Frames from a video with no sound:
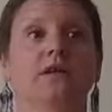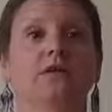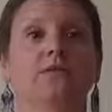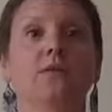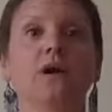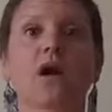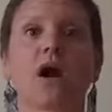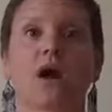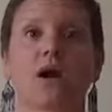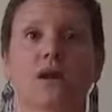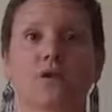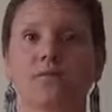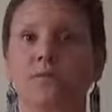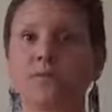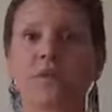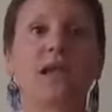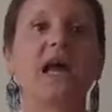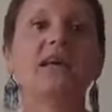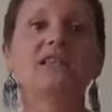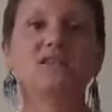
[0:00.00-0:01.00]

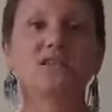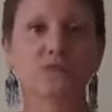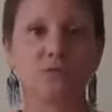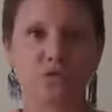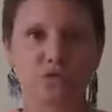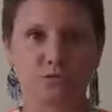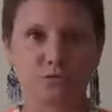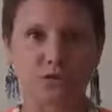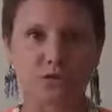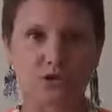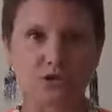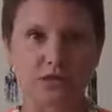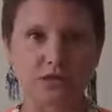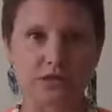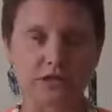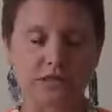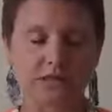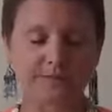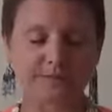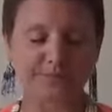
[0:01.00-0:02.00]
because of those
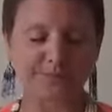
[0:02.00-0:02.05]
emotions.